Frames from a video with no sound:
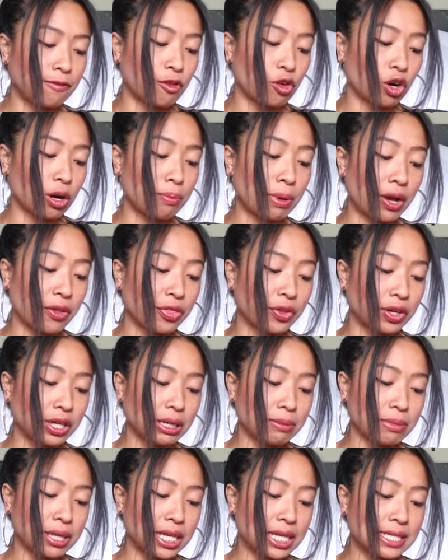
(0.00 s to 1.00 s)
for about
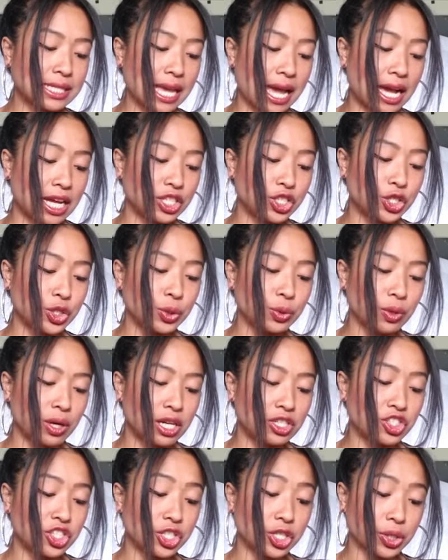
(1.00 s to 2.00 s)
30 minutes at
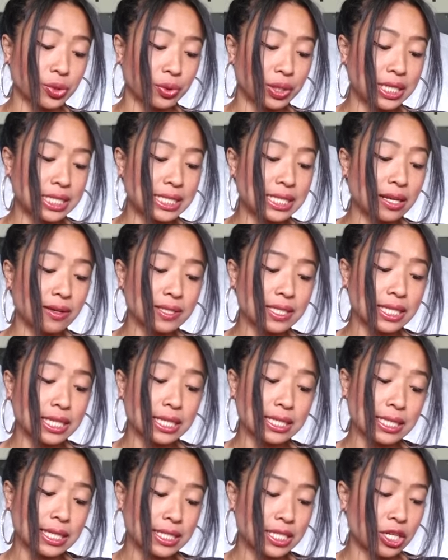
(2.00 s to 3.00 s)
200 degrees
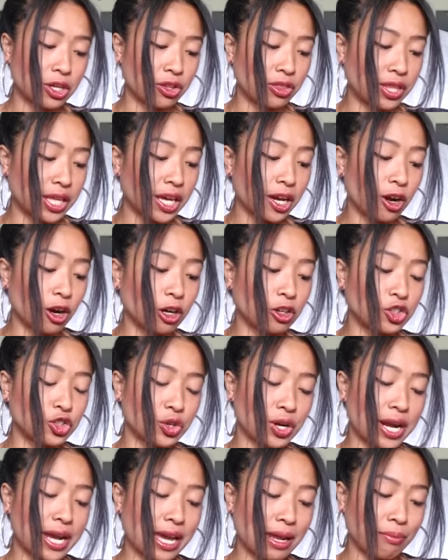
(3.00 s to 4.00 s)
Celsius until they are
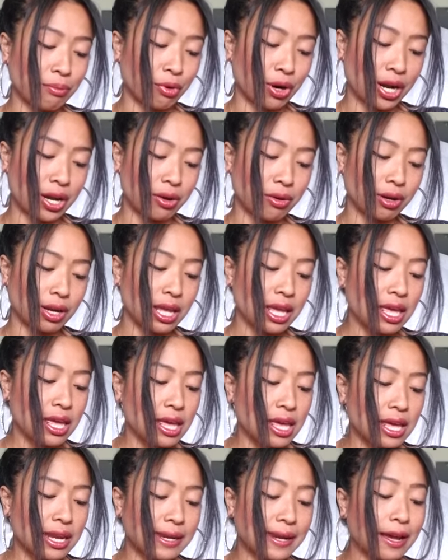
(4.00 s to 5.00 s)
dry and brown.
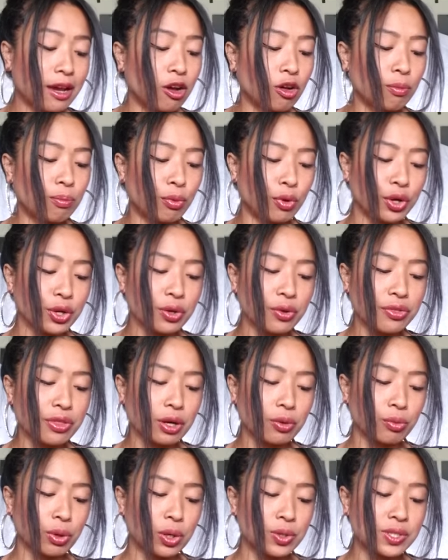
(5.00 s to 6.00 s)
Now boil the
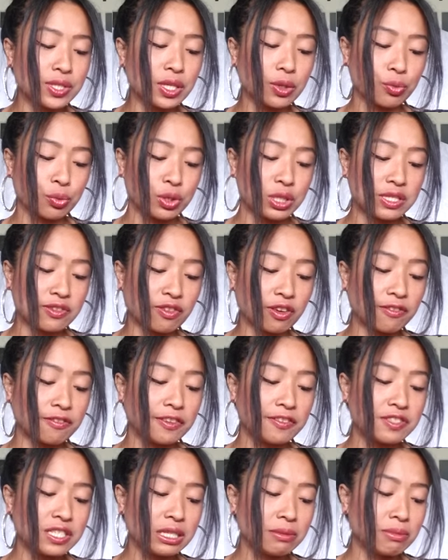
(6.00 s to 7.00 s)
roasted roots for
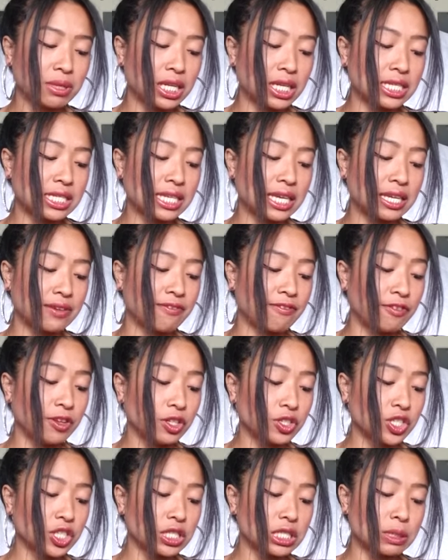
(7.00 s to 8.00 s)
15 minutes in
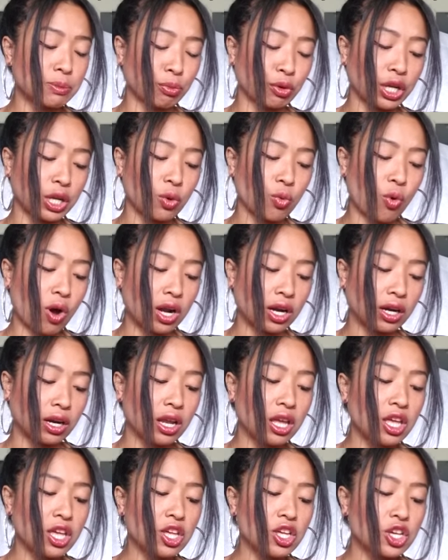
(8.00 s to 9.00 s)
filtered spring water.
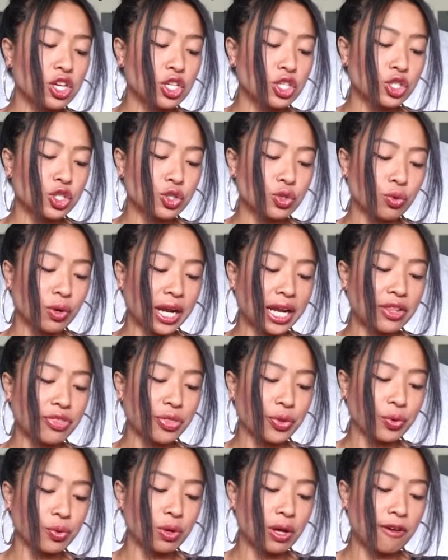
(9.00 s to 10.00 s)
Strain
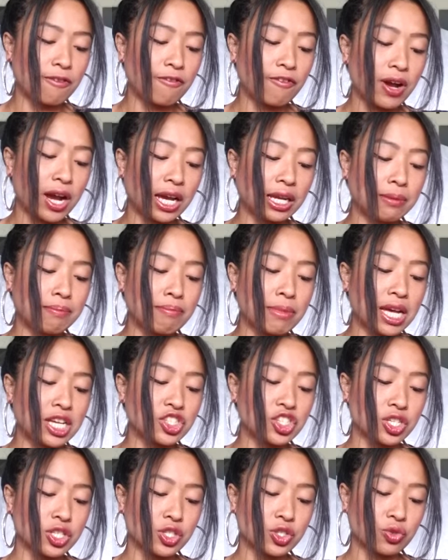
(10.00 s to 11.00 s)
through a fine
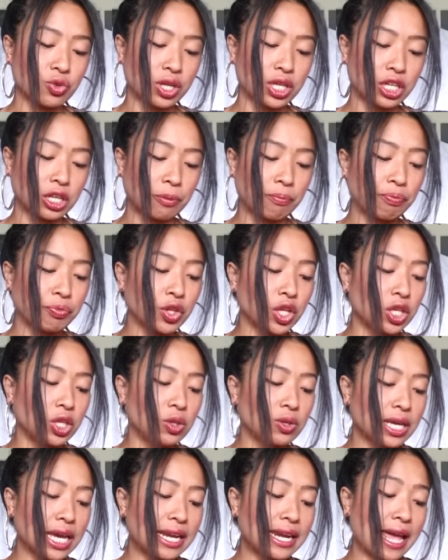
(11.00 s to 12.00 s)
mesh strainer.
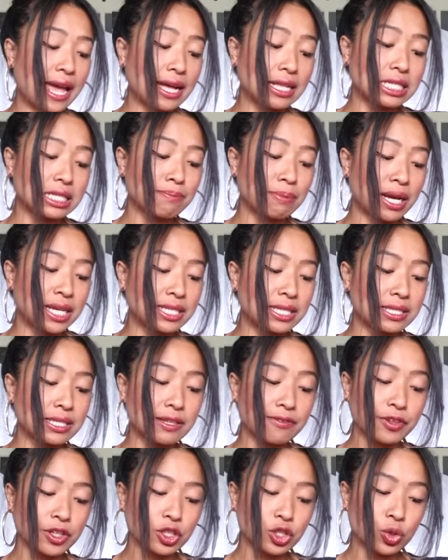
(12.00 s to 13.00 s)
You can add spices
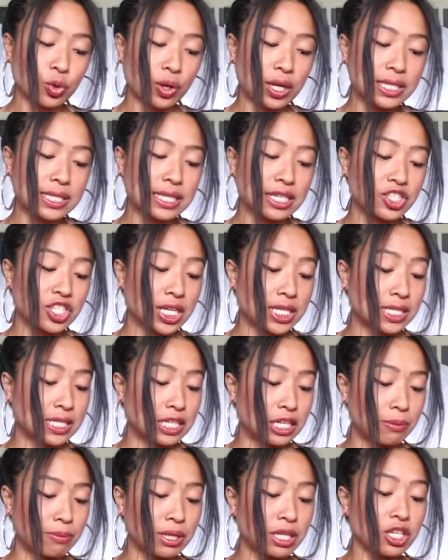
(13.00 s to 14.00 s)
of your choice, such as
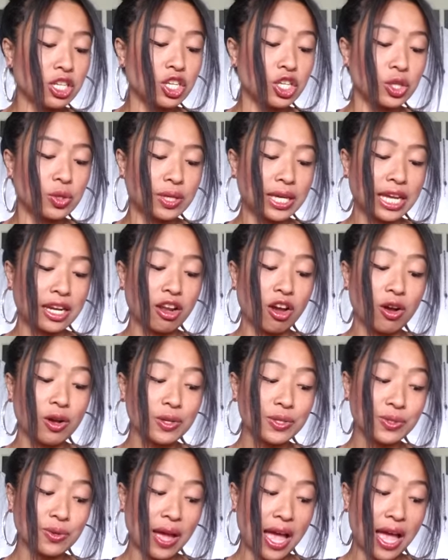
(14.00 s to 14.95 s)
cinnamon. You can also